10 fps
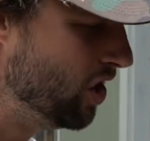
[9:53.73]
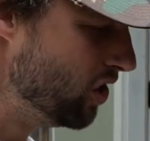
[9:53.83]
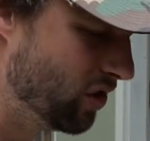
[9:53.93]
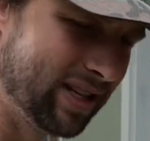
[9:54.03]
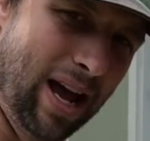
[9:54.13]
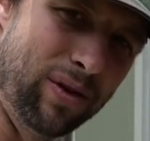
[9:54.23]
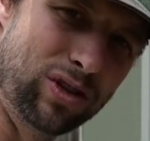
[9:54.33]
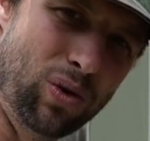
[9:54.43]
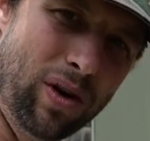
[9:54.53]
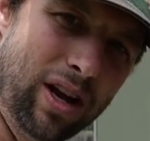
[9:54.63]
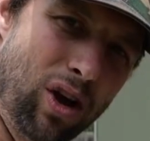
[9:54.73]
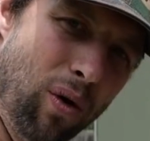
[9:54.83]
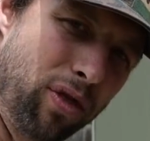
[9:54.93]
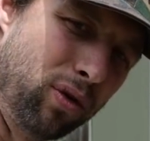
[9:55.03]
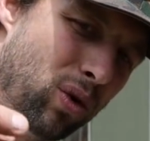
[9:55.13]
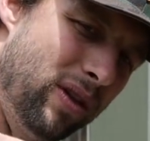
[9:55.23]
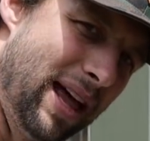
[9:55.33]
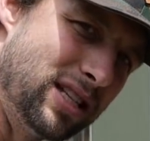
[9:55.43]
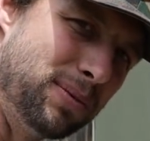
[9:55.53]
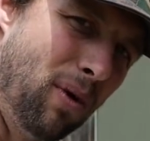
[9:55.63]
Your sound is going to go through
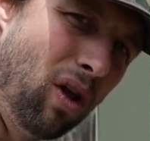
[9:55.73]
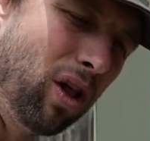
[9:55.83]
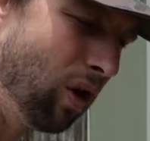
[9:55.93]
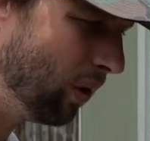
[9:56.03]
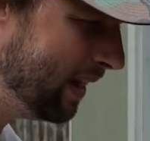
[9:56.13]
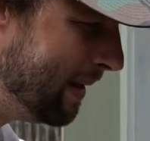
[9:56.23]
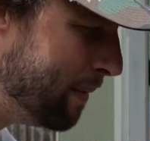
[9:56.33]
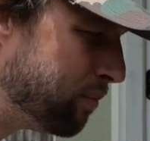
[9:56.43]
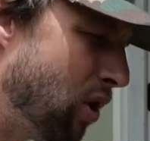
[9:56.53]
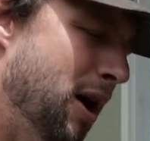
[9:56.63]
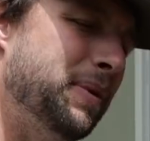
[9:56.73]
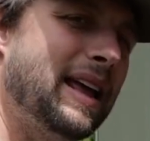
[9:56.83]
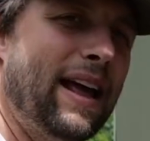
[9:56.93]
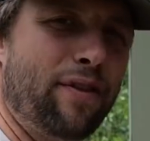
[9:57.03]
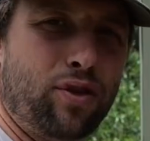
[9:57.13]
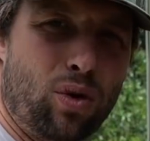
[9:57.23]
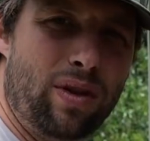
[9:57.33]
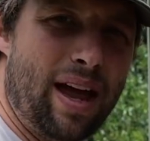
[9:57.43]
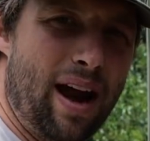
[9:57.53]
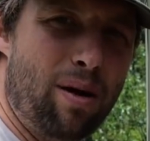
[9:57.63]
that small hole, propagate through
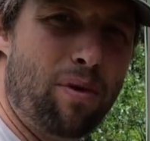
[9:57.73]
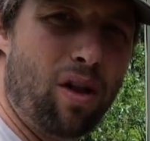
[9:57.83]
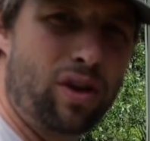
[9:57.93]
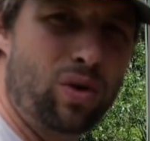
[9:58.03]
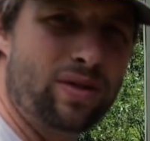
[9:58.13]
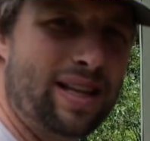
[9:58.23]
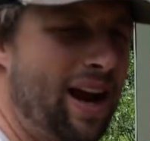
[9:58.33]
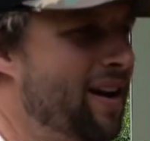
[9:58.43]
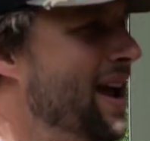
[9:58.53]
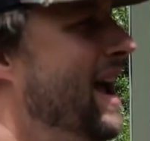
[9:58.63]
the air molecules there,